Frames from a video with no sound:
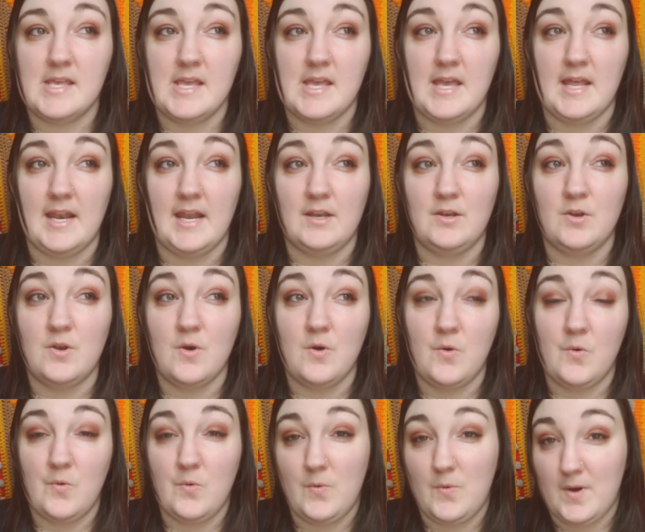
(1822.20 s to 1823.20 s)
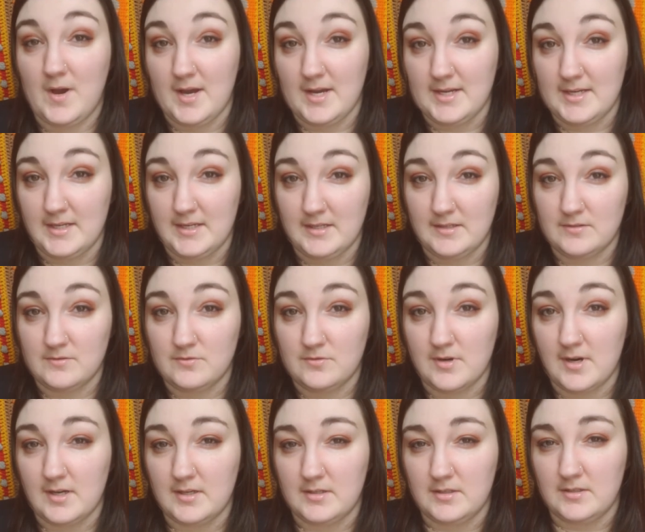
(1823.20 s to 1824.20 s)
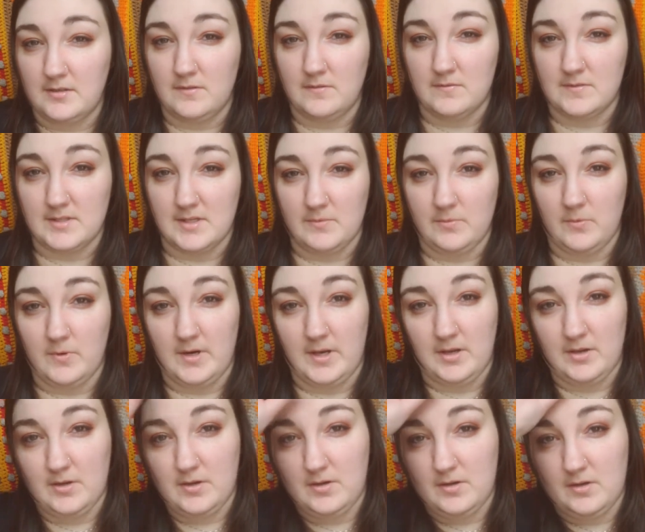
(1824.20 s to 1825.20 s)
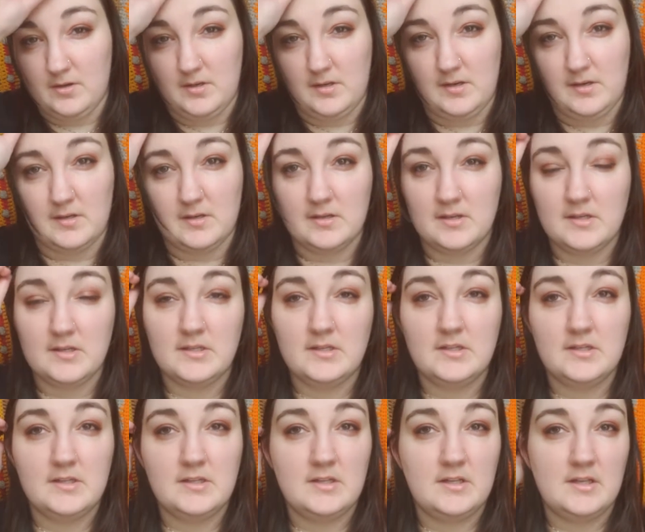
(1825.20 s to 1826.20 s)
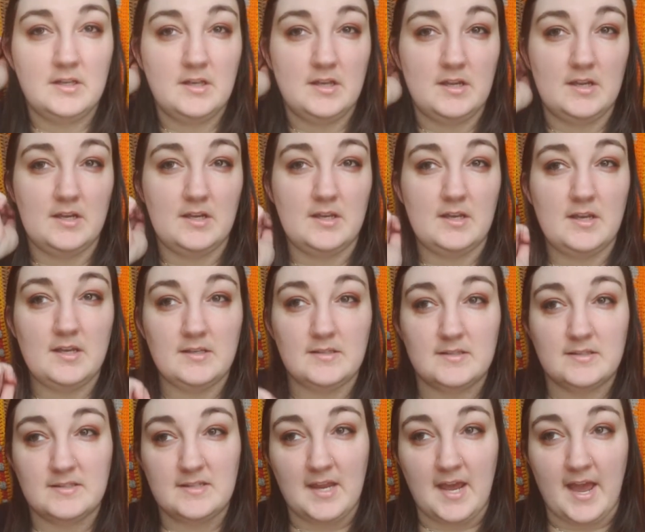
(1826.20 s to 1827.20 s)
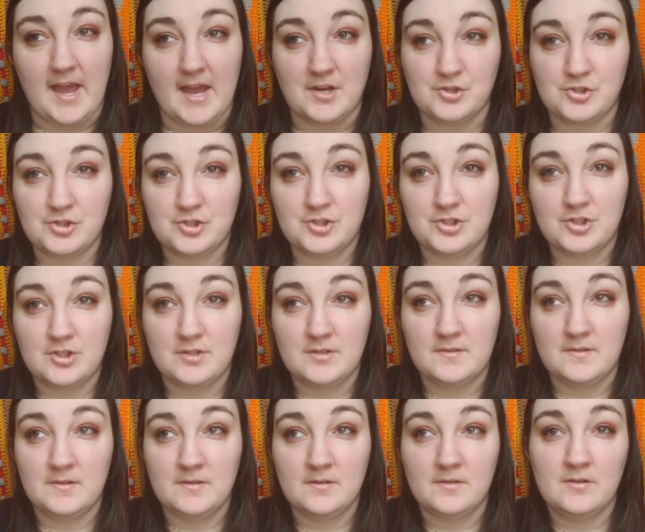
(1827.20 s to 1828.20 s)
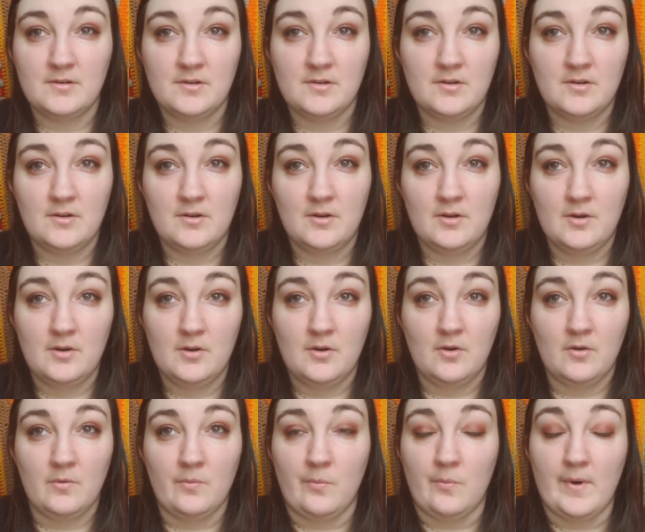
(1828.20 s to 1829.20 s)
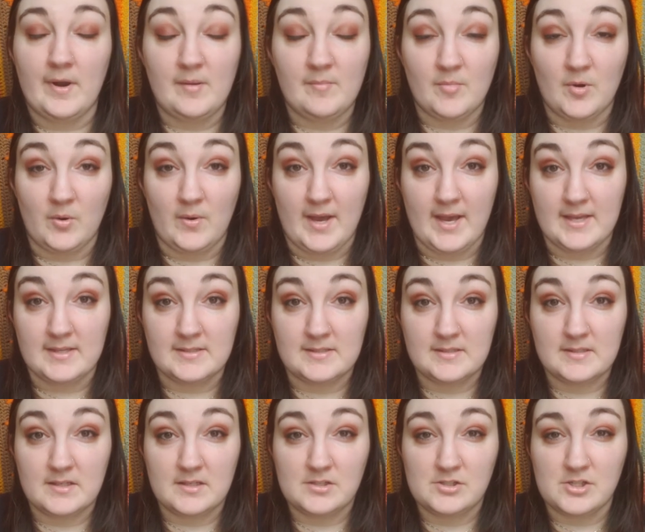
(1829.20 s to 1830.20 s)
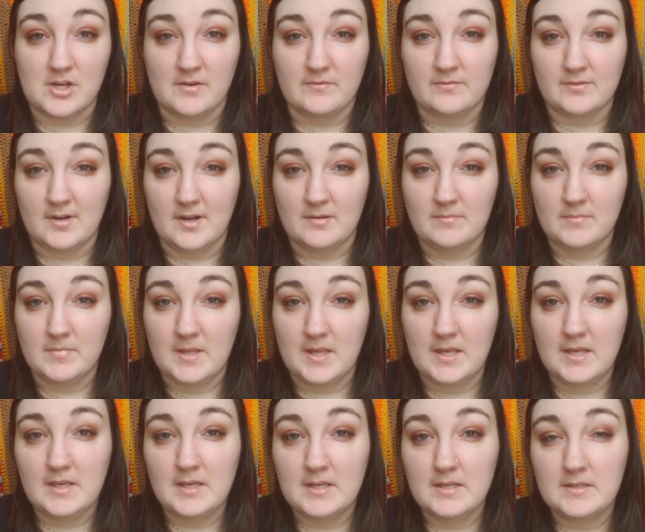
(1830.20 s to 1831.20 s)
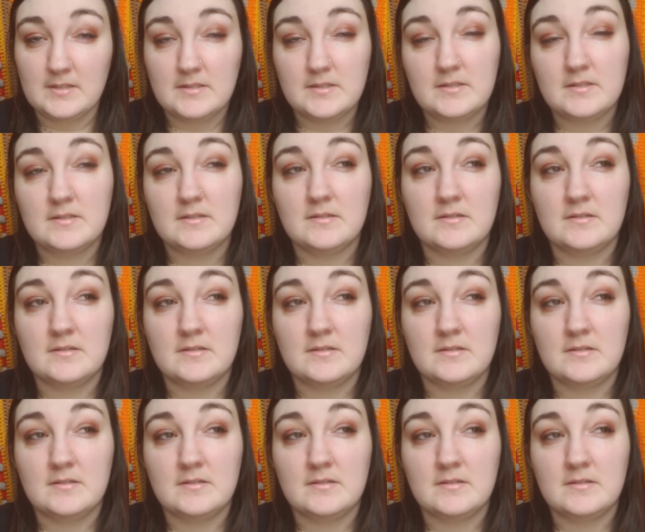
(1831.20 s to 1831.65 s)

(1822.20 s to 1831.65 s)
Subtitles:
And I know I tried to use up what I could in a stash rainbow-esque chevron blanket